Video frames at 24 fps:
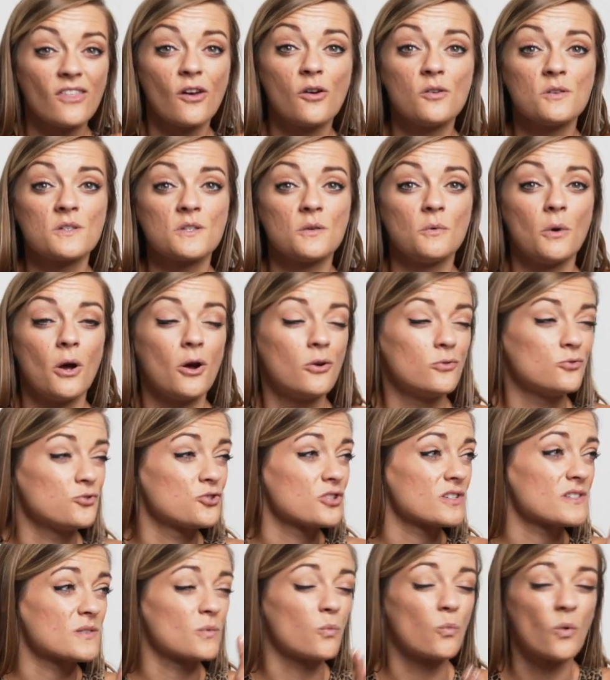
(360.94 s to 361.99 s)
those who own
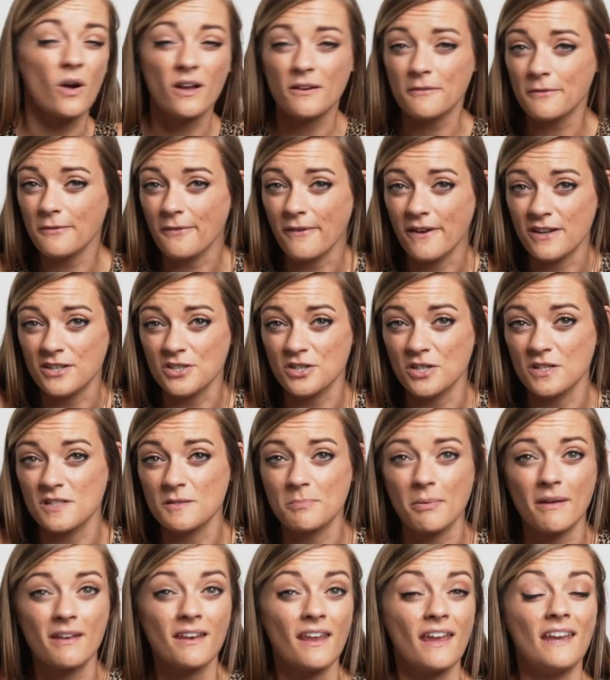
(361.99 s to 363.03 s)
just one fish
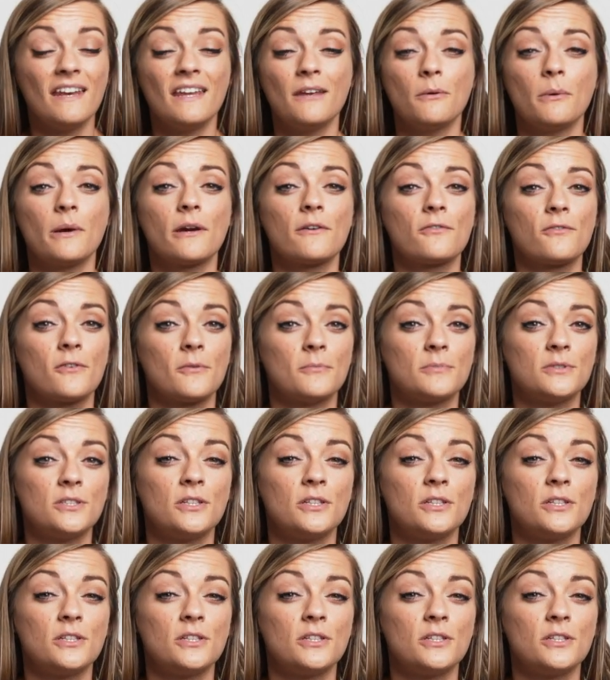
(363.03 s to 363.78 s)
spend anywhere from